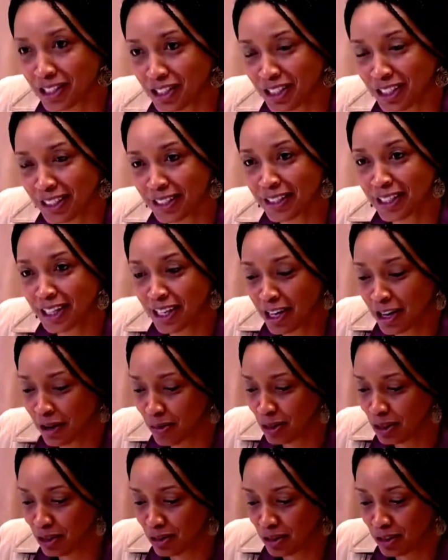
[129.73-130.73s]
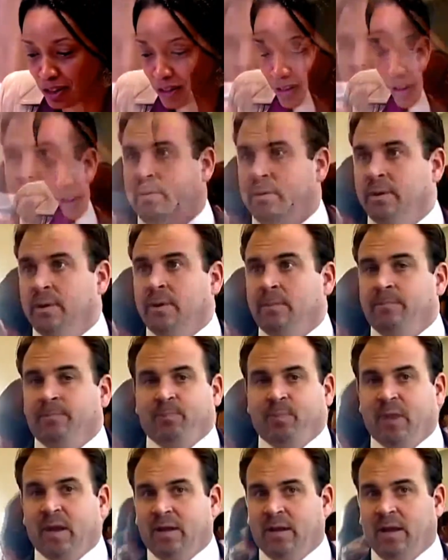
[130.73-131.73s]
purpose. So the first thing you
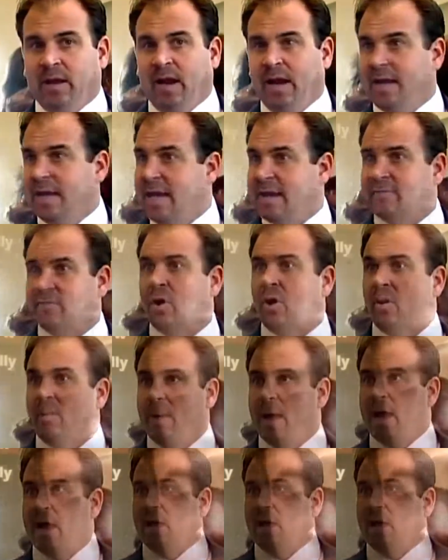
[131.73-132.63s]
have to do before